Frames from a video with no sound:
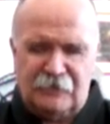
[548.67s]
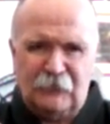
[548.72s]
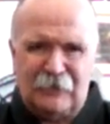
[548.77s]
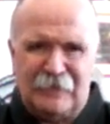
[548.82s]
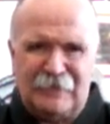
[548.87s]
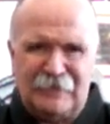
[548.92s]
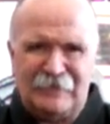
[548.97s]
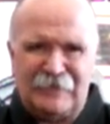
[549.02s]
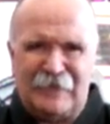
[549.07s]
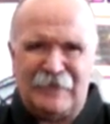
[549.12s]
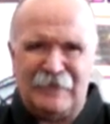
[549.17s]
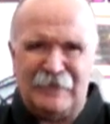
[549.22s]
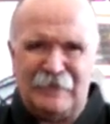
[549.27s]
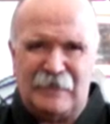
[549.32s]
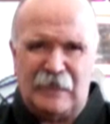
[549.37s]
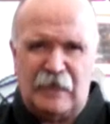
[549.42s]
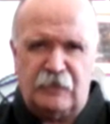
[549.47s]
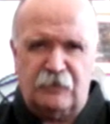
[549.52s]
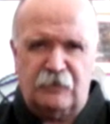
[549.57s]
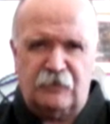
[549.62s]
We can tighten
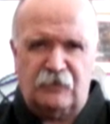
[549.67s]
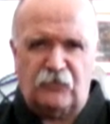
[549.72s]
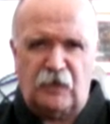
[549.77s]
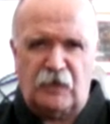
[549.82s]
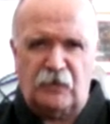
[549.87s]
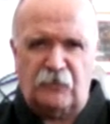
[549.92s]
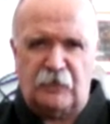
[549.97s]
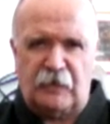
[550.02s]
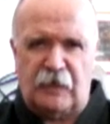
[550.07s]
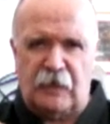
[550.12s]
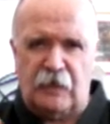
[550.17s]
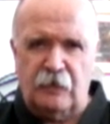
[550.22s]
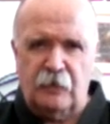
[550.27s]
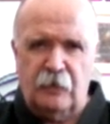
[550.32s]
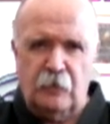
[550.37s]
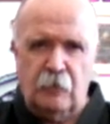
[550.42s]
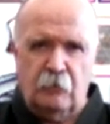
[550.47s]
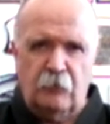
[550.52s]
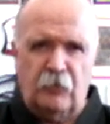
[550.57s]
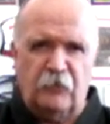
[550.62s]
that and strengthen that.
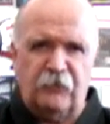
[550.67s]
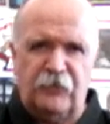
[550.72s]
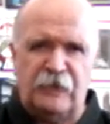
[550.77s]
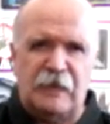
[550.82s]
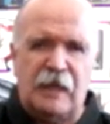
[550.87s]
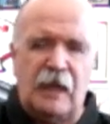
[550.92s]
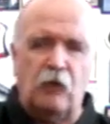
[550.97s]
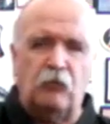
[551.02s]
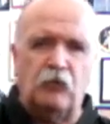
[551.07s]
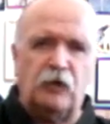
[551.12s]
Well, for now,